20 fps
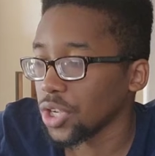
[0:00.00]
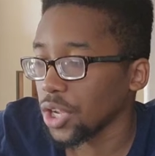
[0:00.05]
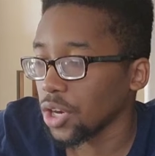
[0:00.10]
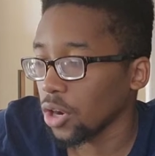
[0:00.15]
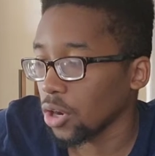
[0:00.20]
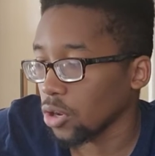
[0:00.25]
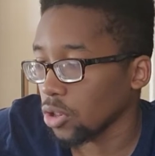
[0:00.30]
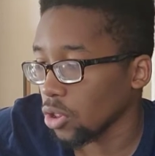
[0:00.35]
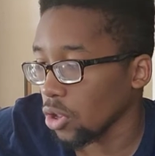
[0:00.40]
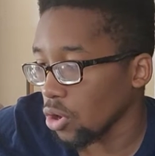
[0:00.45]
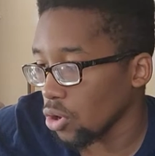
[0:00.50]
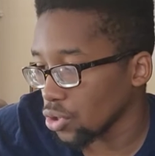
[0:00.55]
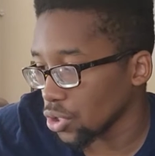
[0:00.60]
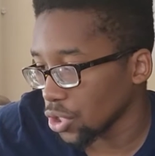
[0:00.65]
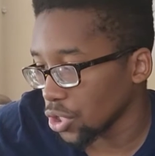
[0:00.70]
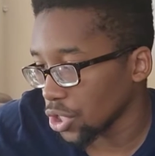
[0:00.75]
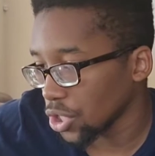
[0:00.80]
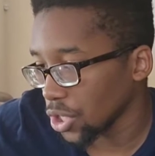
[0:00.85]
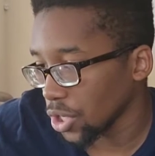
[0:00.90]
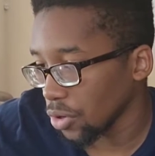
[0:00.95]
get our clothes
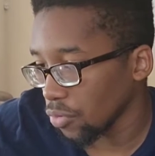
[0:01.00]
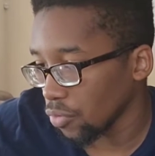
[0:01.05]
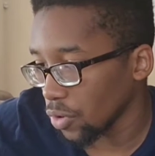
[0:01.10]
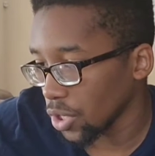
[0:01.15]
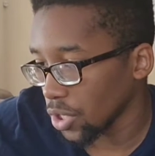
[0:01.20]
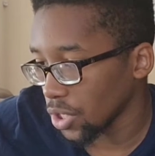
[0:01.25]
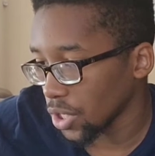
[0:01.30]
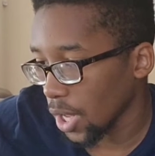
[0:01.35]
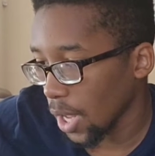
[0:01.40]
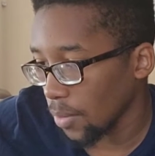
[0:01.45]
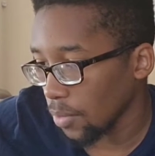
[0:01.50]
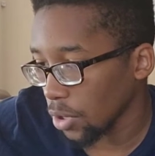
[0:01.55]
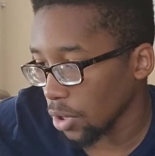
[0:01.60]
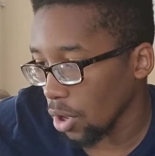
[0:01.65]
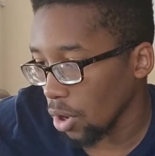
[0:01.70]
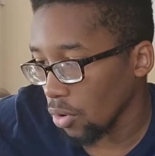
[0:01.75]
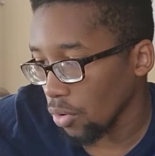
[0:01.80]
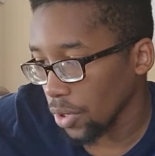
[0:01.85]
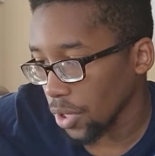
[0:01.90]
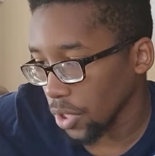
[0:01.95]
and shit when it's time to
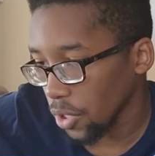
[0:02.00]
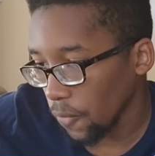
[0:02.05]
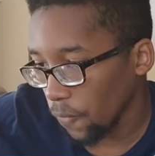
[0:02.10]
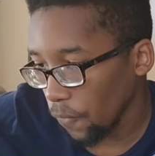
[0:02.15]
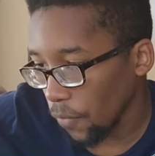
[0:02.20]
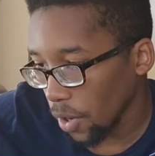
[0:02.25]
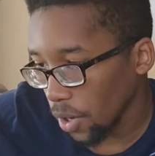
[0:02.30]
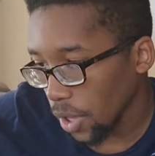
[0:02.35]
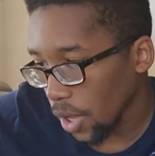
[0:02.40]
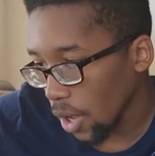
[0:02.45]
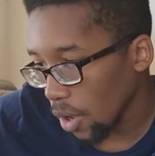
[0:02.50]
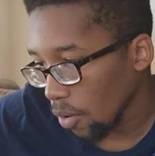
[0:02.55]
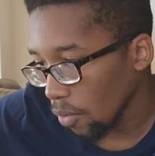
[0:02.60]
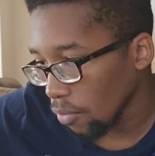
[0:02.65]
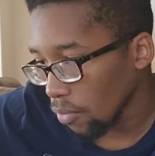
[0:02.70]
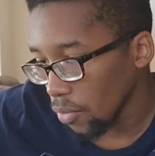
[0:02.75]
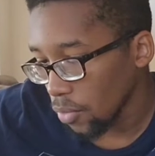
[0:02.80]
go and get the fuck out.